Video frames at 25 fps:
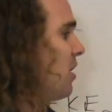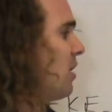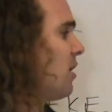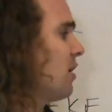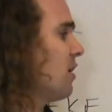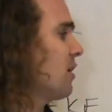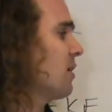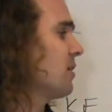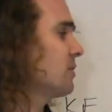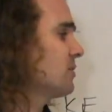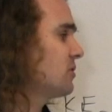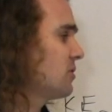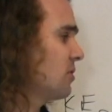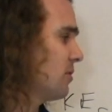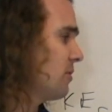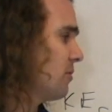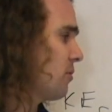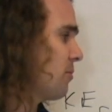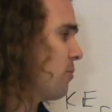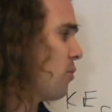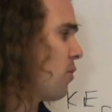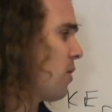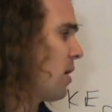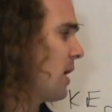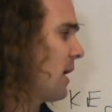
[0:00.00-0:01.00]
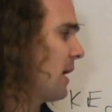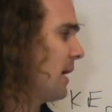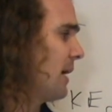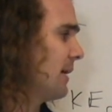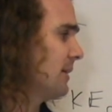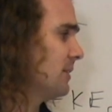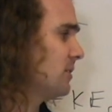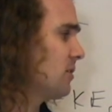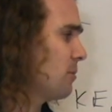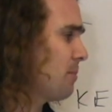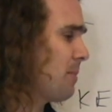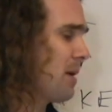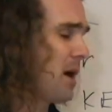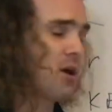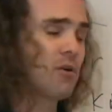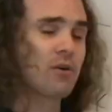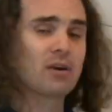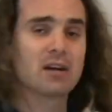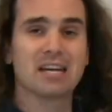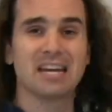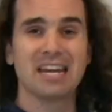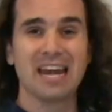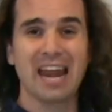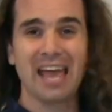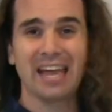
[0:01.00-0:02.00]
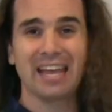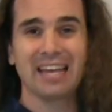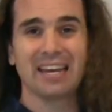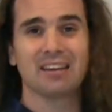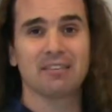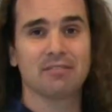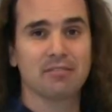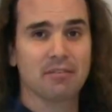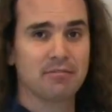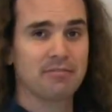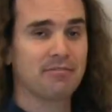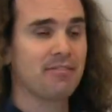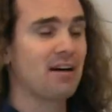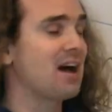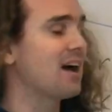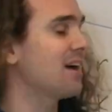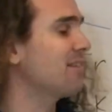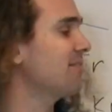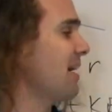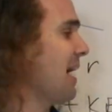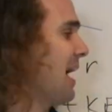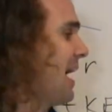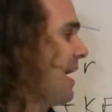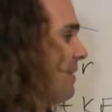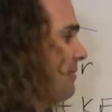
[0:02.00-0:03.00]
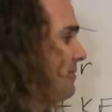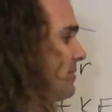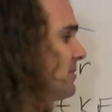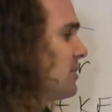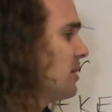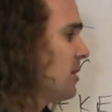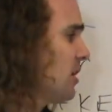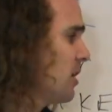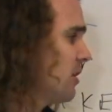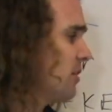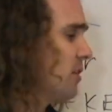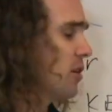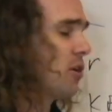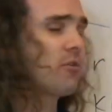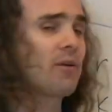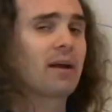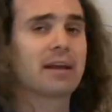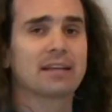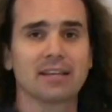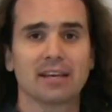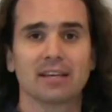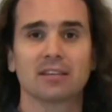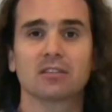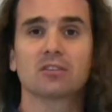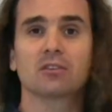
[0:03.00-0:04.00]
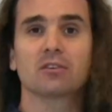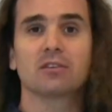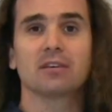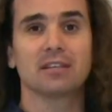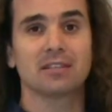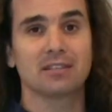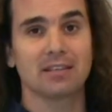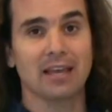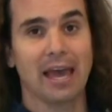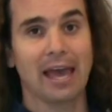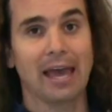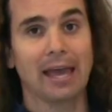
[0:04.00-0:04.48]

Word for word: to the, uh, to the power negative 5 halves. The correct answer is